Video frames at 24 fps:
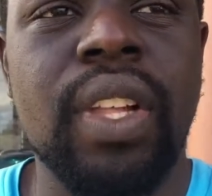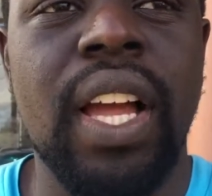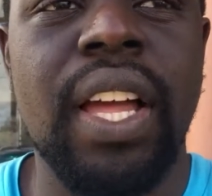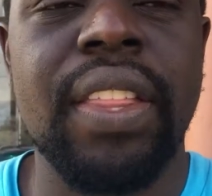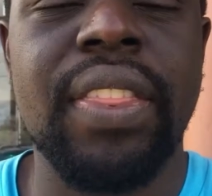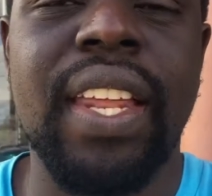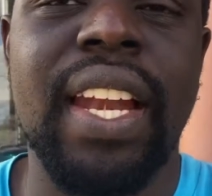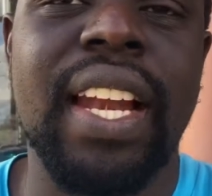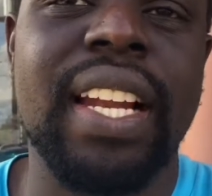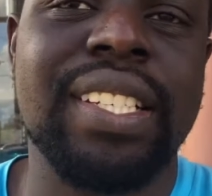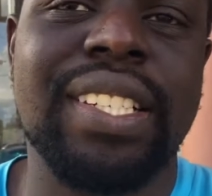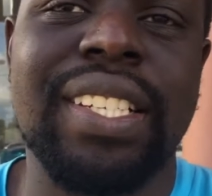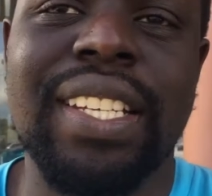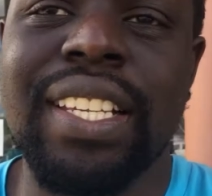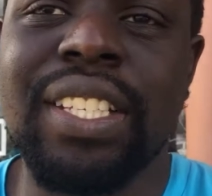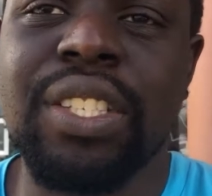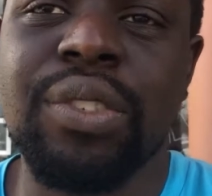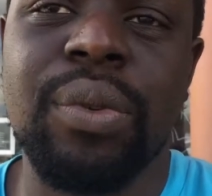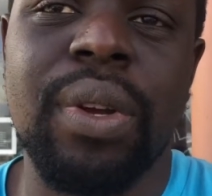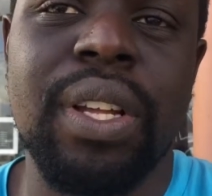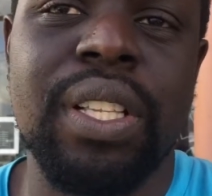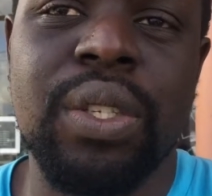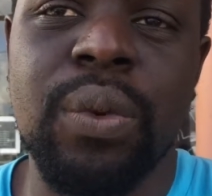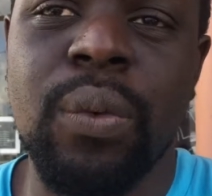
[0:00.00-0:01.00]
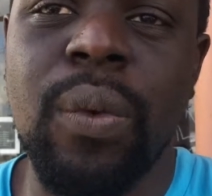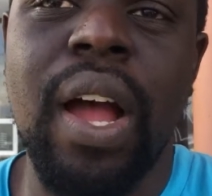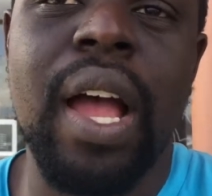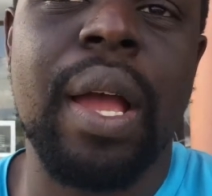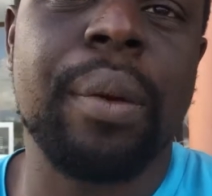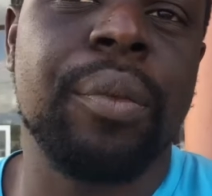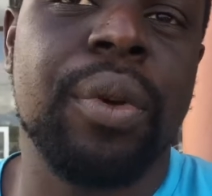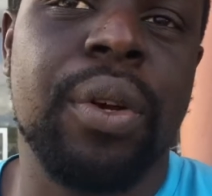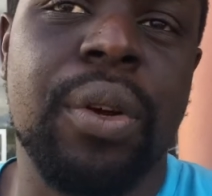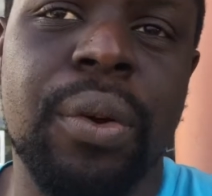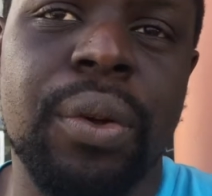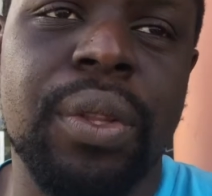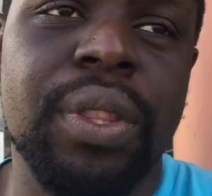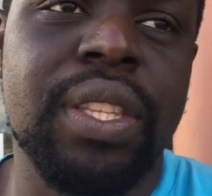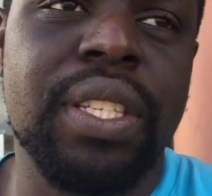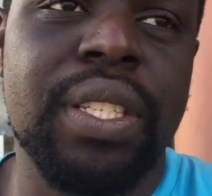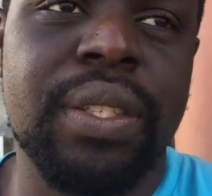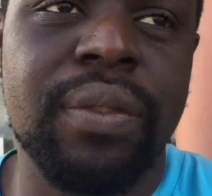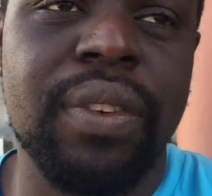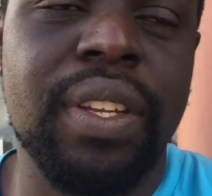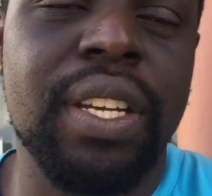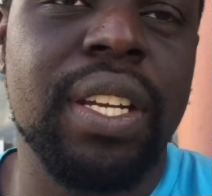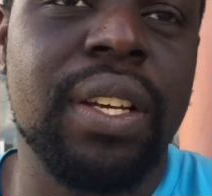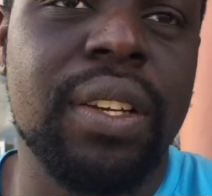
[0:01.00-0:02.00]
and that actually gets around to why I'm recording
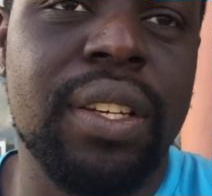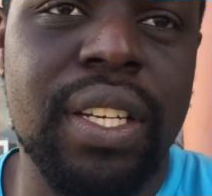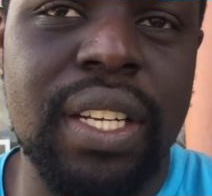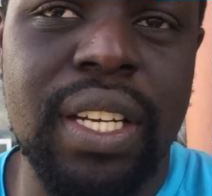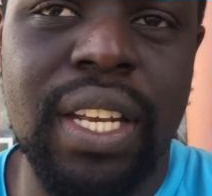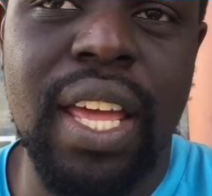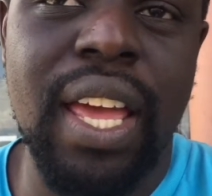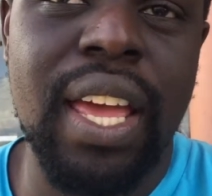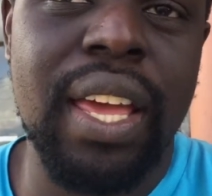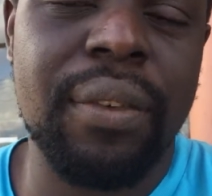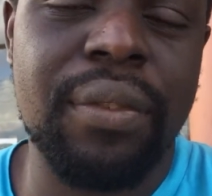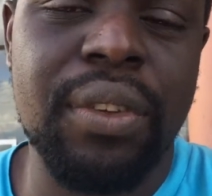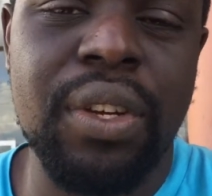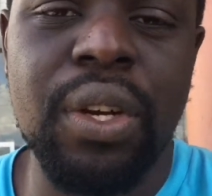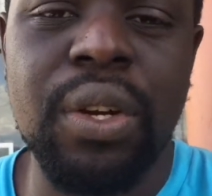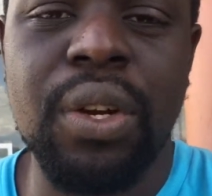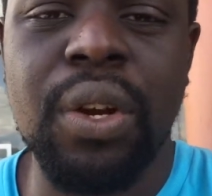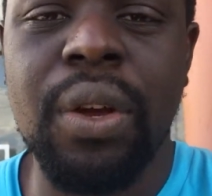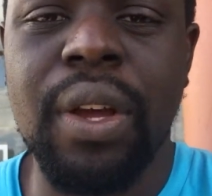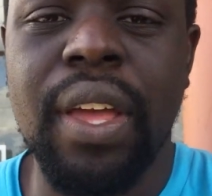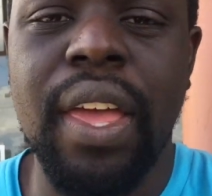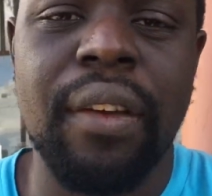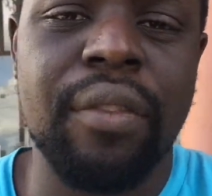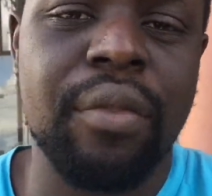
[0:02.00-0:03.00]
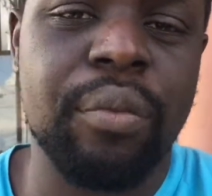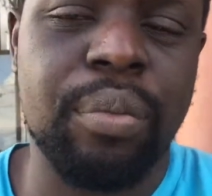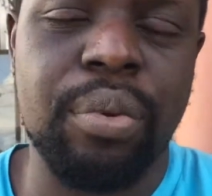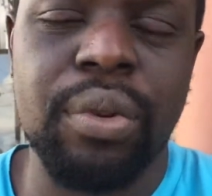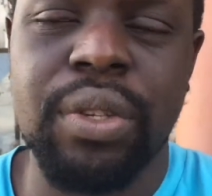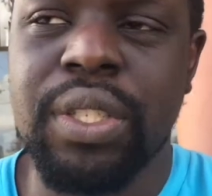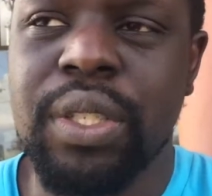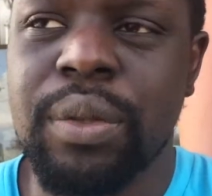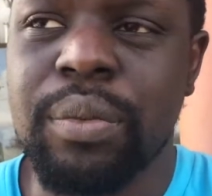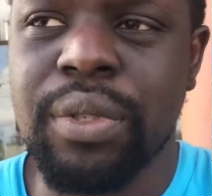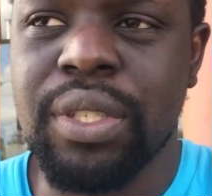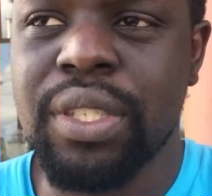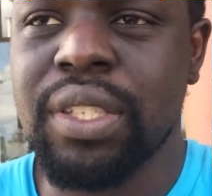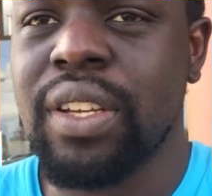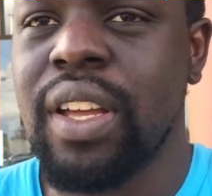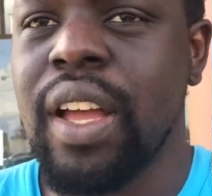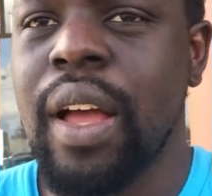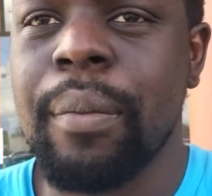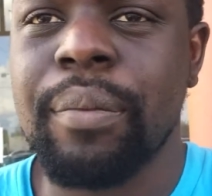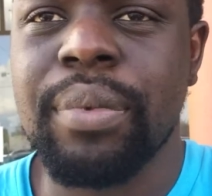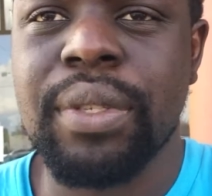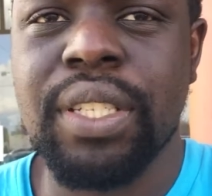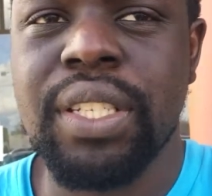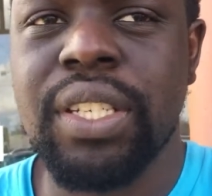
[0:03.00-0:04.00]
this video today. If you don't know Kevin Prince, Mr.
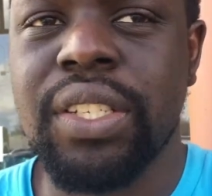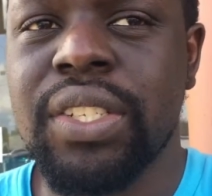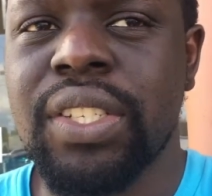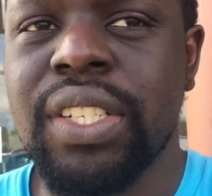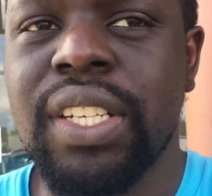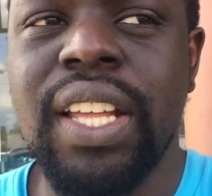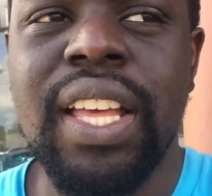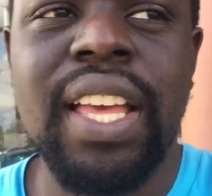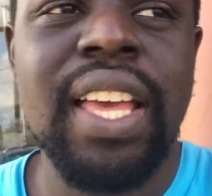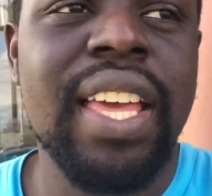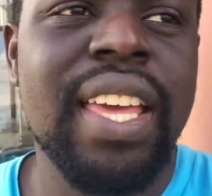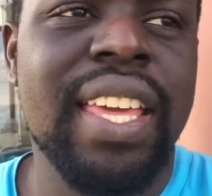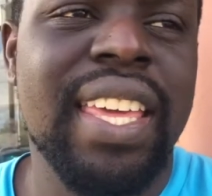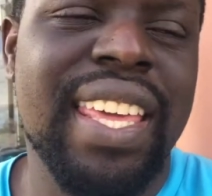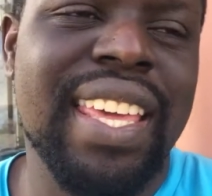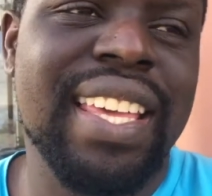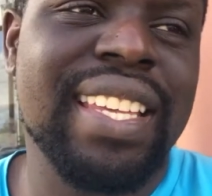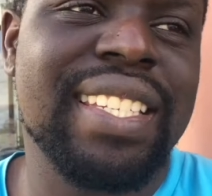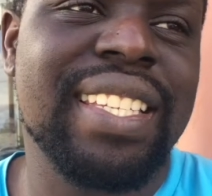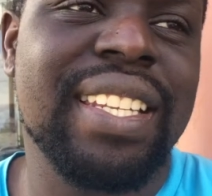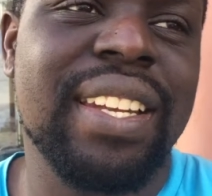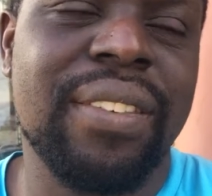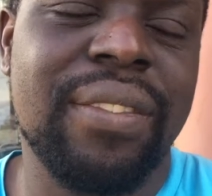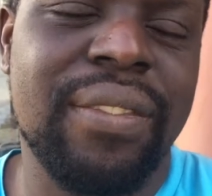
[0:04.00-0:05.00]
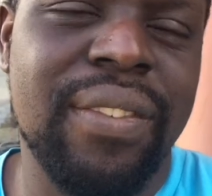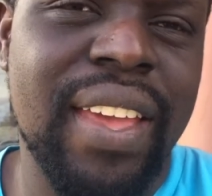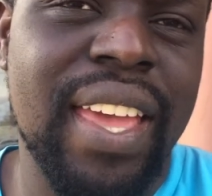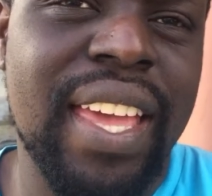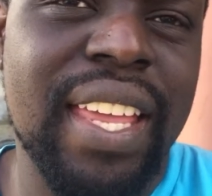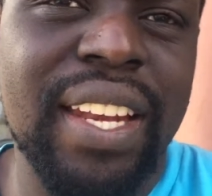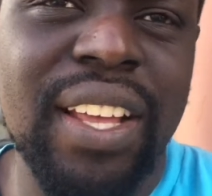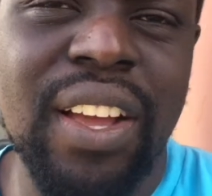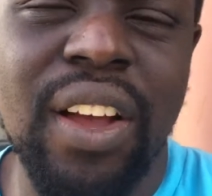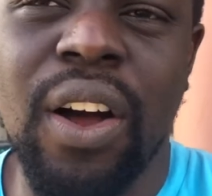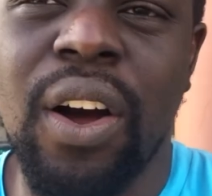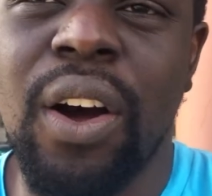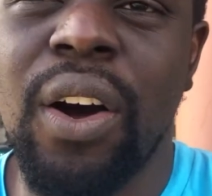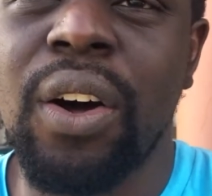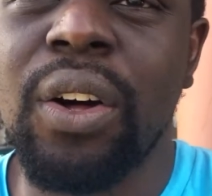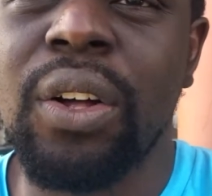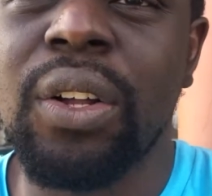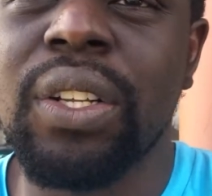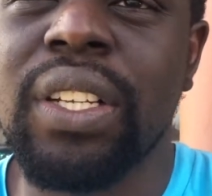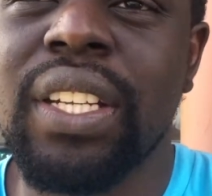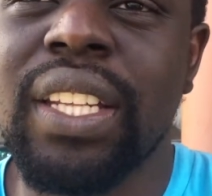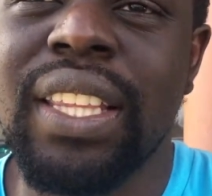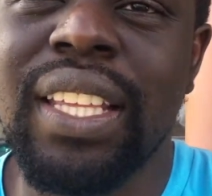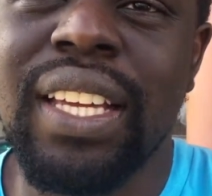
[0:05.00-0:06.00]
Composition, he has an event
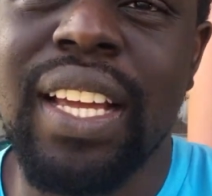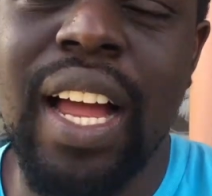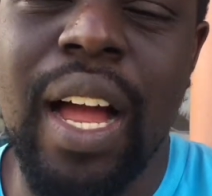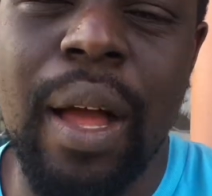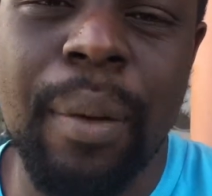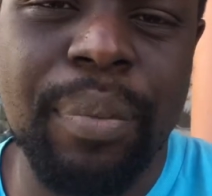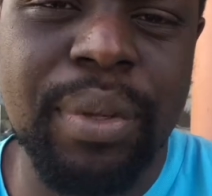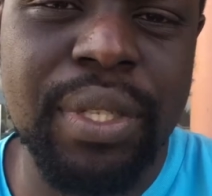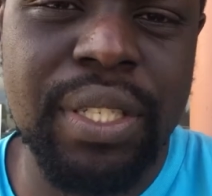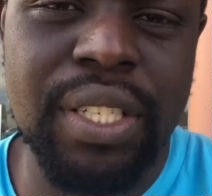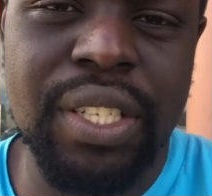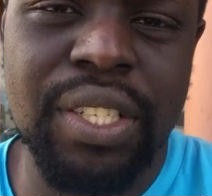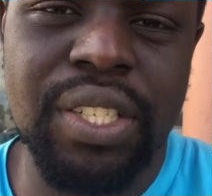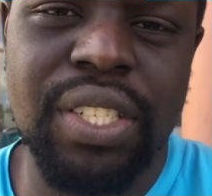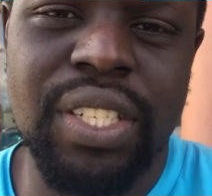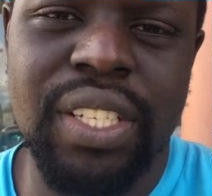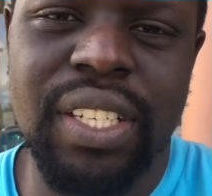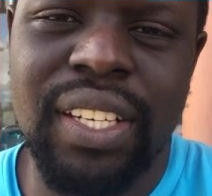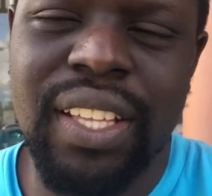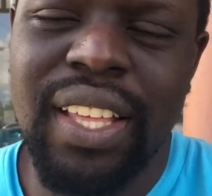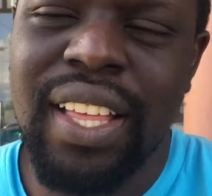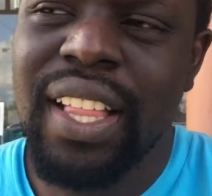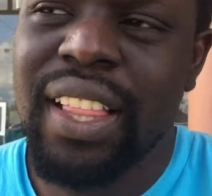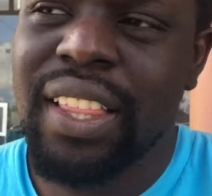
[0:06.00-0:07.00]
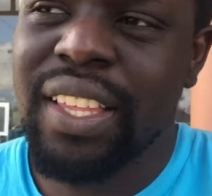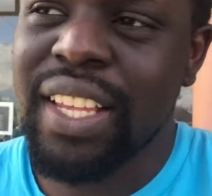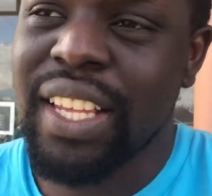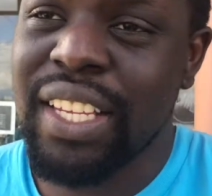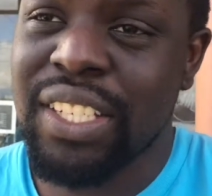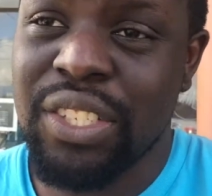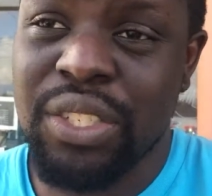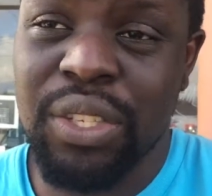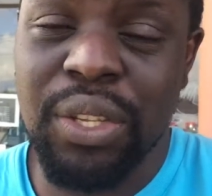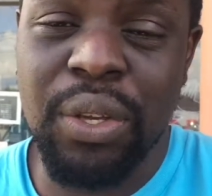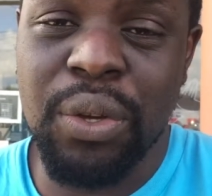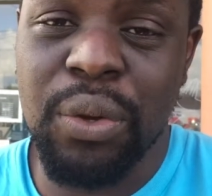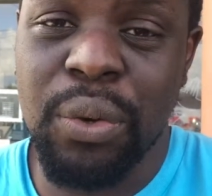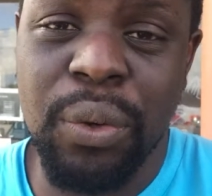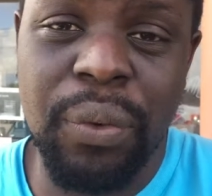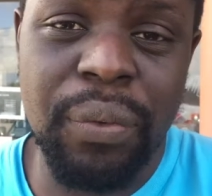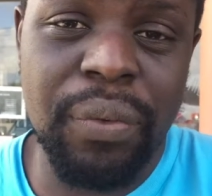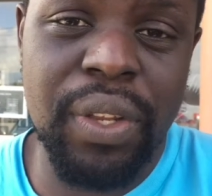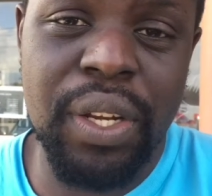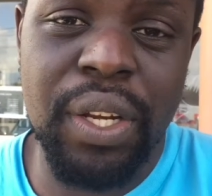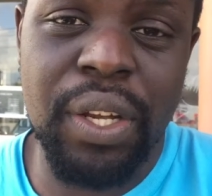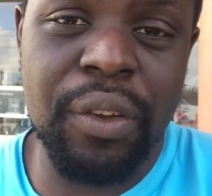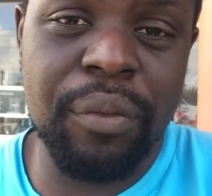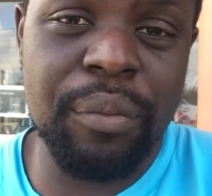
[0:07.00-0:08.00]
called The Composition. There's actually a cool
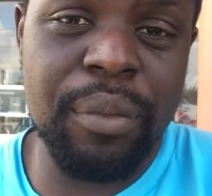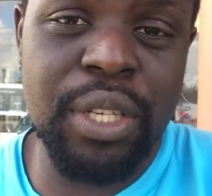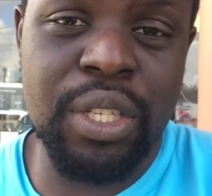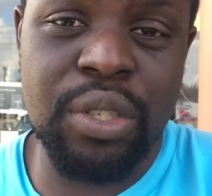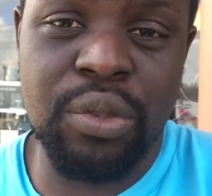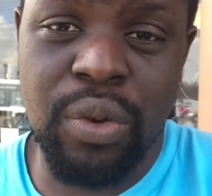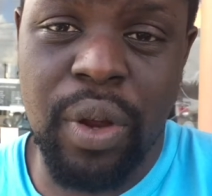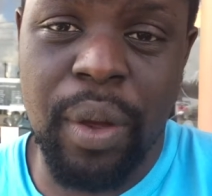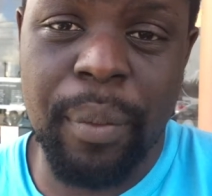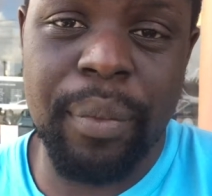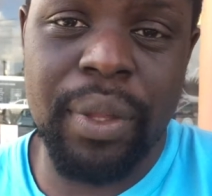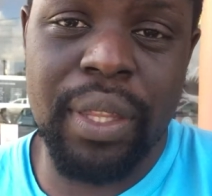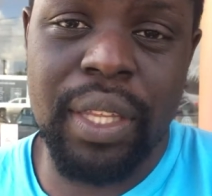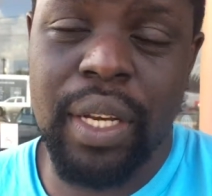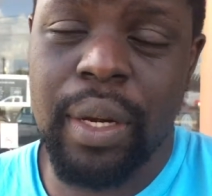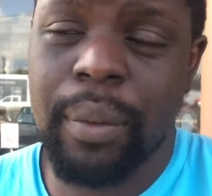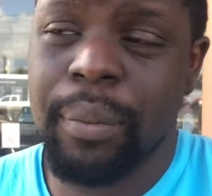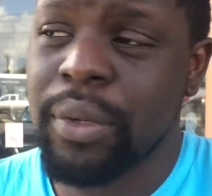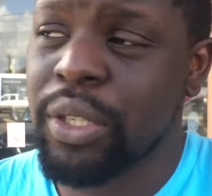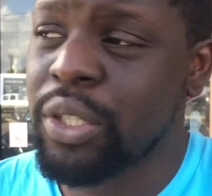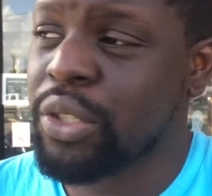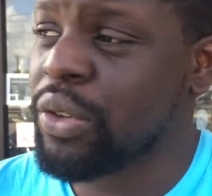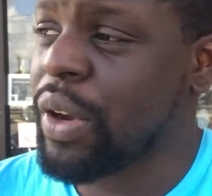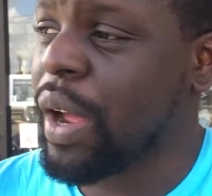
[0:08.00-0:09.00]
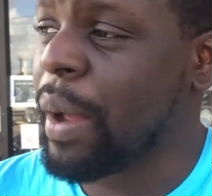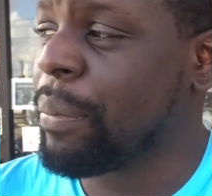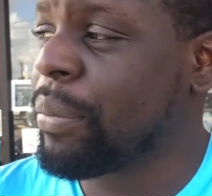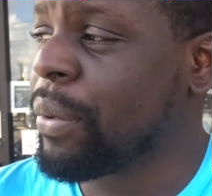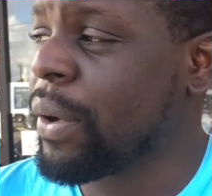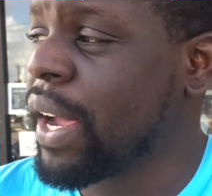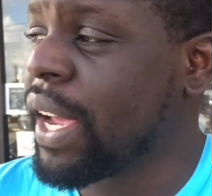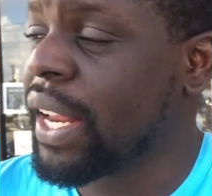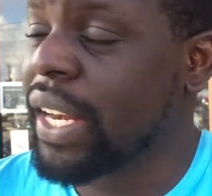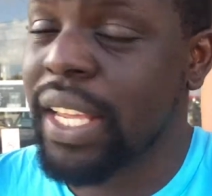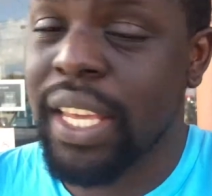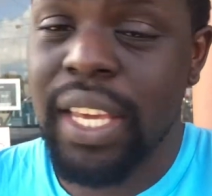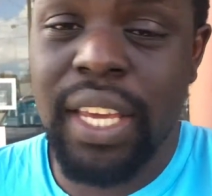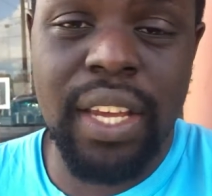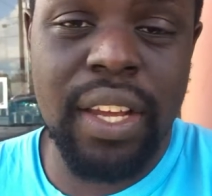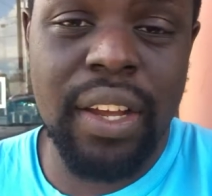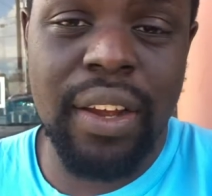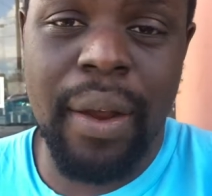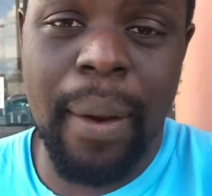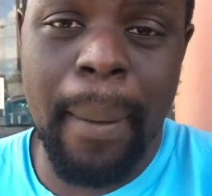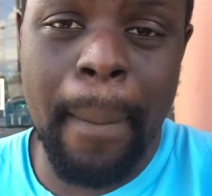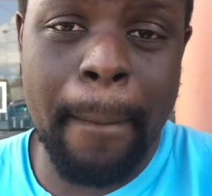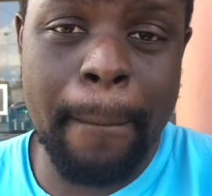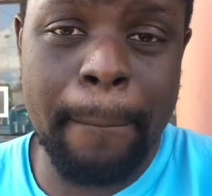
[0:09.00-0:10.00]
video of me drumming that I'm gonna drop right
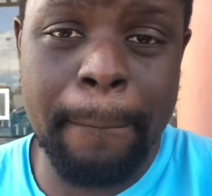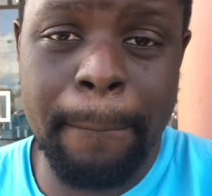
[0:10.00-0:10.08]
here.